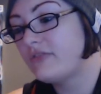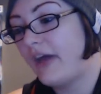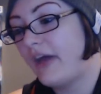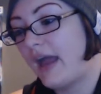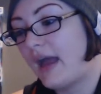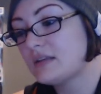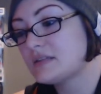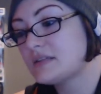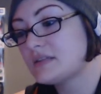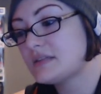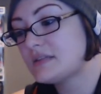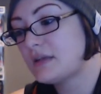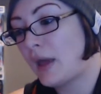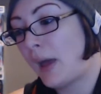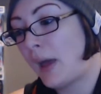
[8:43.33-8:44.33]

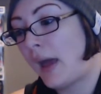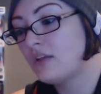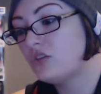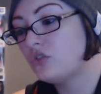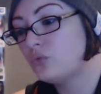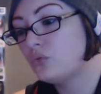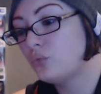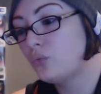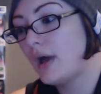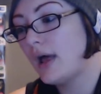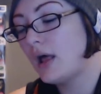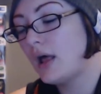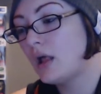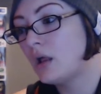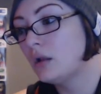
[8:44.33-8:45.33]
Vance as
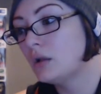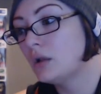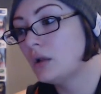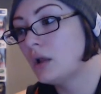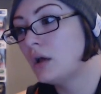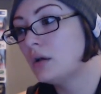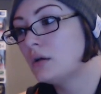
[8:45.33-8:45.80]
well.